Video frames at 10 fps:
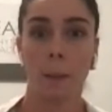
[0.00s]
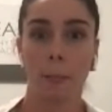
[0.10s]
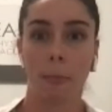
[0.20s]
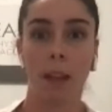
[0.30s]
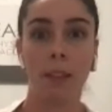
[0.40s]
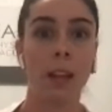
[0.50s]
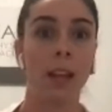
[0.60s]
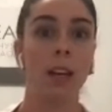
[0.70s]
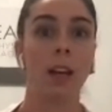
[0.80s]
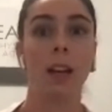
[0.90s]
And
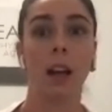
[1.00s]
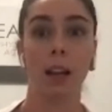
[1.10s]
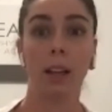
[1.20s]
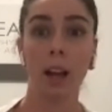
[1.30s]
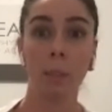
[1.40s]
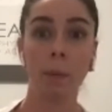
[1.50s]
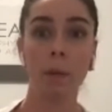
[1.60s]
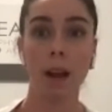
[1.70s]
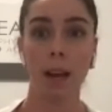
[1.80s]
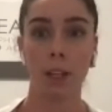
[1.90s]
then a couple
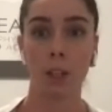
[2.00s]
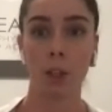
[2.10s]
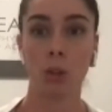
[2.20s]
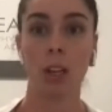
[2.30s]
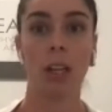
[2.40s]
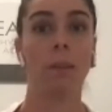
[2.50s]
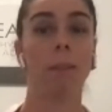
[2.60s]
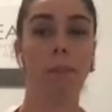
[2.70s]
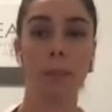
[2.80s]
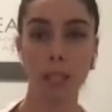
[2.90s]
extra
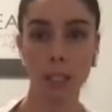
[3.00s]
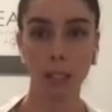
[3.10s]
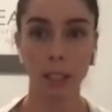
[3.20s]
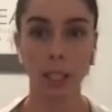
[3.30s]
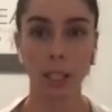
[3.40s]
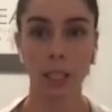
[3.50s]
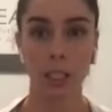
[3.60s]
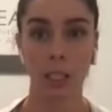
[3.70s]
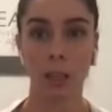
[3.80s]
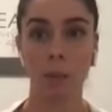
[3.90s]
miscellaneous
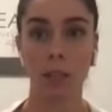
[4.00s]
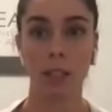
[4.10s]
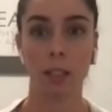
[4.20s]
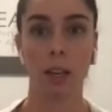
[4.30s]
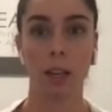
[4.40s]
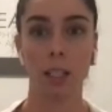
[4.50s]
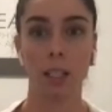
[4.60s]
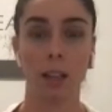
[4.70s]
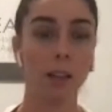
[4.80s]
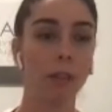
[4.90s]
tidbits that I tell
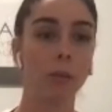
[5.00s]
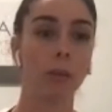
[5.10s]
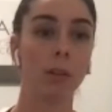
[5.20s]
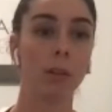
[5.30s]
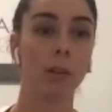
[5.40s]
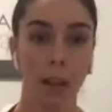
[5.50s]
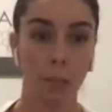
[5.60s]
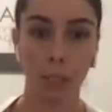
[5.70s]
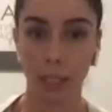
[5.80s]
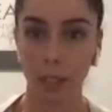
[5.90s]
everyone for happy
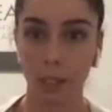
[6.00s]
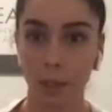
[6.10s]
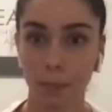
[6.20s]
knees.